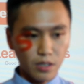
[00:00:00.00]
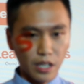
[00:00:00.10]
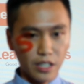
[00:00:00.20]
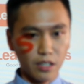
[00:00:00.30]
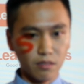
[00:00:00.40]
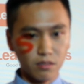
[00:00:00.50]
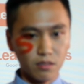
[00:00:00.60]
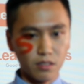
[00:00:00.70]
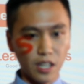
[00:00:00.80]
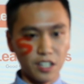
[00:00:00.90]
then
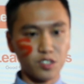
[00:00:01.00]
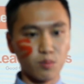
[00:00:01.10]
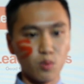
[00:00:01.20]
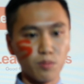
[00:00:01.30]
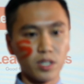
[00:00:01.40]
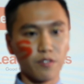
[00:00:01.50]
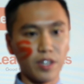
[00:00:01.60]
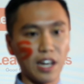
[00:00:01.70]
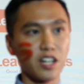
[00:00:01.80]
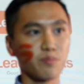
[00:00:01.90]
that is the moment of
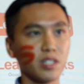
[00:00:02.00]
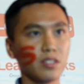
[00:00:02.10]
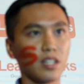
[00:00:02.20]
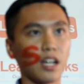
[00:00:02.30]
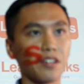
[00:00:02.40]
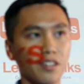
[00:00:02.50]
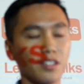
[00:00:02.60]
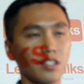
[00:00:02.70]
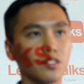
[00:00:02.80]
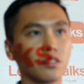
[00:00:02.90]
enlightenment that I
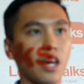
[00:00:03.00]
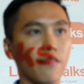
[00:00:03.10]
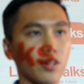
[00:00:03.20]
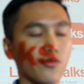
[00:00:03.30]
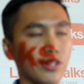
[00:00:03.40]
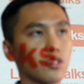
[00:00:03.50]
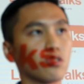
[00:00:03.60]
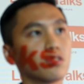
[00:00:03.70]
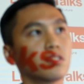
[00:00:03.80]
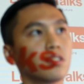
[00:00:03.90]
think is have a
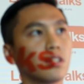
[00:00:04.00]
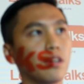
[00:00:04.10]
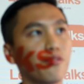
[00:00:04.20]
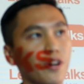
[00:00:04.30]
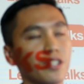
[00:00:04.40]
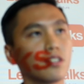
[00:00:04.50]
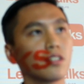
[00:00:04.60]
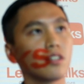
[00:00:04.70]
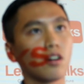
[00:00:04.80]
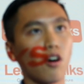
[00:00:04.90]
critical effect
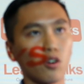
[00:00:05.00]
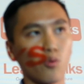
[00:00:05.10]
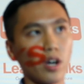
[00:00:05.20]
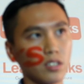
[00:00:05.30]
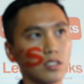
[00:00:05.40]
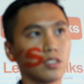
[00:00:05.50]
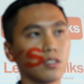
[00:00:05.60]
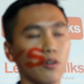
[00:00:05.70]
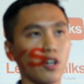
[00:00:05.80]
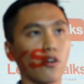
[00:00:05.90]
on what is
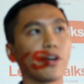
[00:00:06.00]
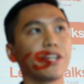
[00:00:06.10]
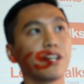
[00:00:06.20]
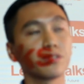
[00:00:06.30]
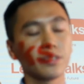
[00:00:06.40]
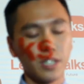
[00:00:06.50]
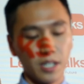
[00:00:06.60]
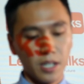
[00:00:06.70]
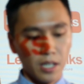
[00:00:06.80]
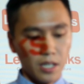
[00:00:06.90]
going on right now.
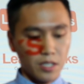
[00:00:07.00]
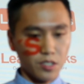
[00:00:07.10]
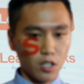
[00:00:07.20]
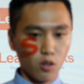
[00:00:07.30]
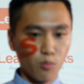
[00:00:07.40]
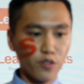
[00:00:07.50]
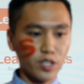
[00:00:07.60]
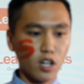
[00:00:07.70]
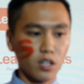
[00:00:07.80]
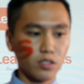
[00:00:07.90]
So
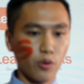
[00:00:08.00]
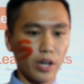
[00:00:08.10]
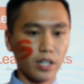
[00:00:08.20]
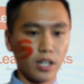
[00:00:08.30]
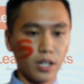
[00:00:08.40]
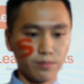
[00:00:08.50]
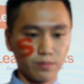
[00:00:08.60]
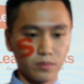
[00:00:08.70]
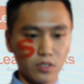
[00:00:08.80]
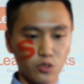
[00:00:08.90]
moving on, when
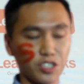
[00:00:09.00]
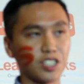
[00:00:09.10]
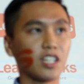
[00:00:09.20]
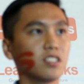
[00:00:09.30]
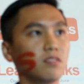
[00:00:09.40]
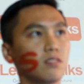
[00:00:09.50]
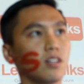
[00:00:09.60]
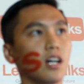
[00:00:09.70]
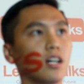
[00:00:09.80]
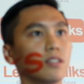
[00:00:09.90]
the second
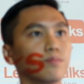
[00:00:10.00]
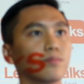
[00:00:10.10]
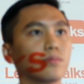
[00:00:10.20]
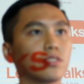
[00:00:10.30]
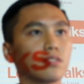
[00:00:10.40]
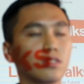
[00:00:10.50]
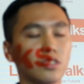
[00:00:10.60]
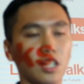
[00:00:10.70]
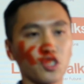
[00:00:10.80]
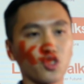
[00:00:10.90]

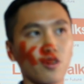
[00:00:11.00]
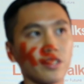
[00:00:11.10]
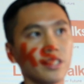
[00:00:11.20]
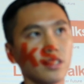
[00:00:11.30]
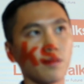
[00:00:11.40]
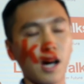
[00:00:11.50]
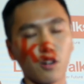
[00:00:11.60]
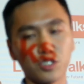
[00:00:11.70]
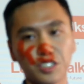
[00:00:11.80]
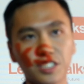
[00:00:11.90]
story
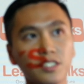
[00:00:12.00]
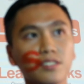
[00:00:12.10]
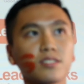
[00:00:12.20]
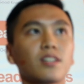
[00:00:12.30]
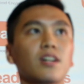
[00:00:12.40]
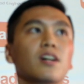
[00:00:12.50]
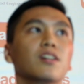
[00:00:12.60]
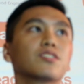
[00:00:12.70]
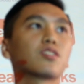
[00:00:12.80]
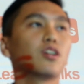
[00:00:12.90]
about success.
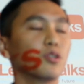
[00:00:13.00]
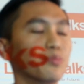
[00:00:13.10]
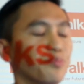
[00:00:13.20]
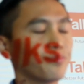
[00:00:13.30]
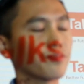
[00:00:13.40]
So